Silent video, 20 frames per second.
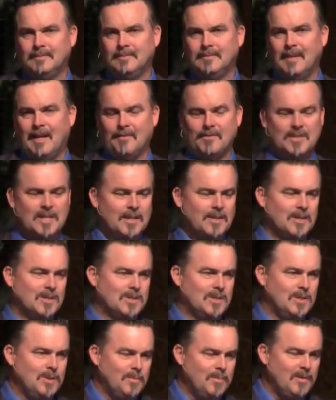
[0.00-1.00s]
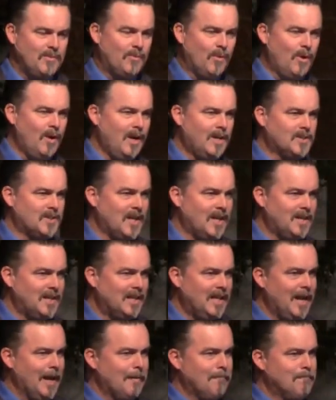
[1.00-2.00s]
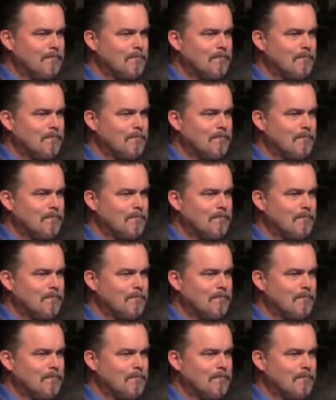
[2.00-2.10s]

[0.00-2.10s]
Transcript: I've said this to you before, I'll say it again.